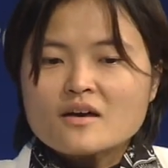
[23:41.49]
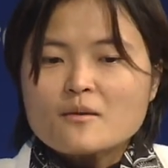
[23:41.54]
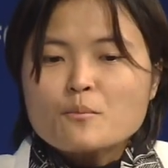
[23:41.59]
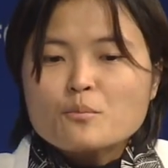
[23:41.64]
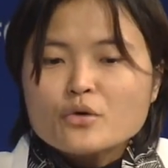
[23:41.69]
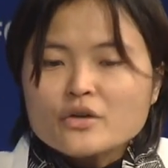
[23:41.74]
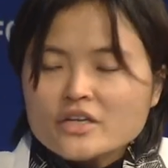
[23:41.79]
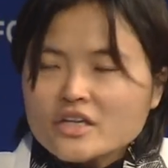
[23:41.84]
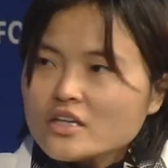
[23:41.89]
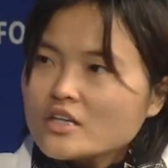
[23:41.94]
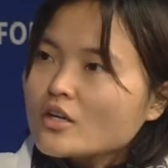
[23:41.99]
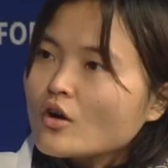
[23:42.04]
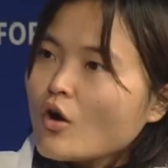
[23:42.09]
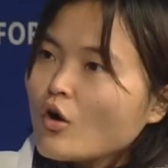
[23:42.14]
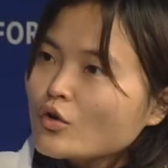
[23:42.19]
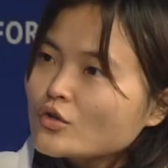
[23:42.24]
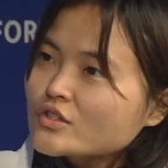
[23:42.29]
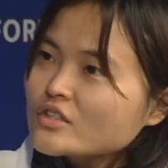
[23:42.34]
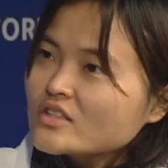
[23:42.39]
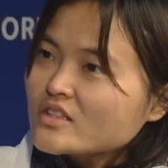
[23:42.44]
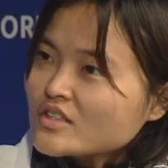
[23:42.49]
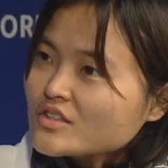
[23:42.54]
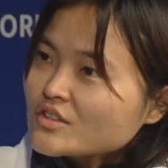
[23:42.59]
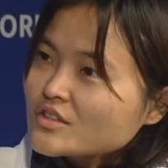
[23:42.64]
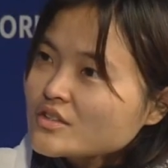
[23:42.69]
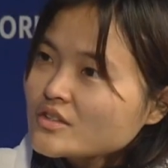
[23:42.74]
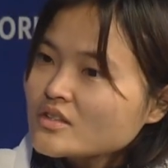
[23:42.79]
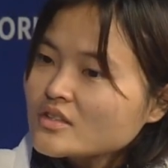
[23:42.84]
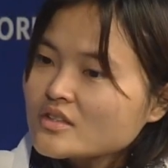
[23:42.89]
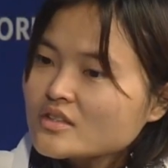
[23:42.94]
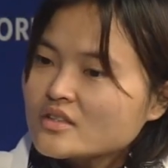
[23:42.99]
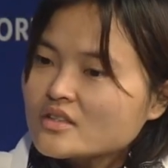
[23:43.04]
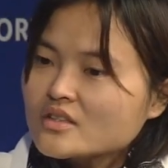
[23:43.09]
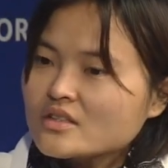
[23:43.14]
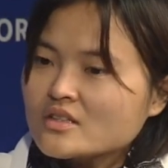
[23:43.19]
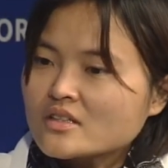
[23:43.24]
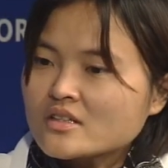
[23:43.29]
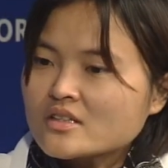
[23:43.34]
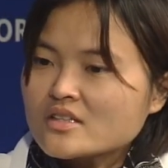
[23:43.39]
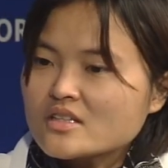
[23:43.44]
Bringing it all together
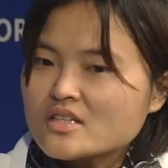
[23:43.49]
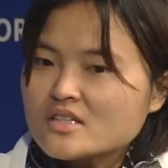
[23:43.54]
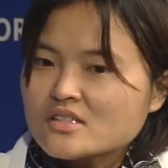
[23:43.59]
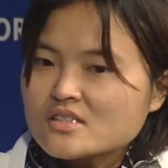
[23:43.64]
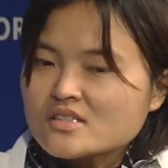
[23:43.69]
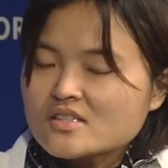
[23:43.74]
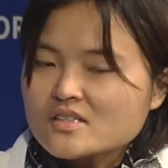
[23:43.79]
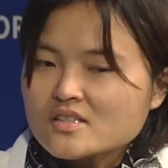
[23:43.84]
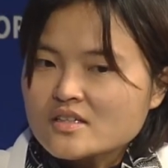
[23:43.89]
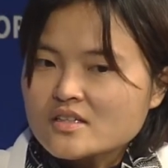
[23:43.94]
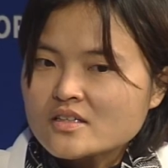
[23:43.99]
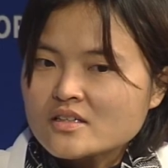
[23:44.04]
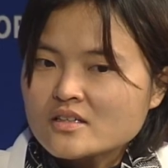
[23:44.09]
is,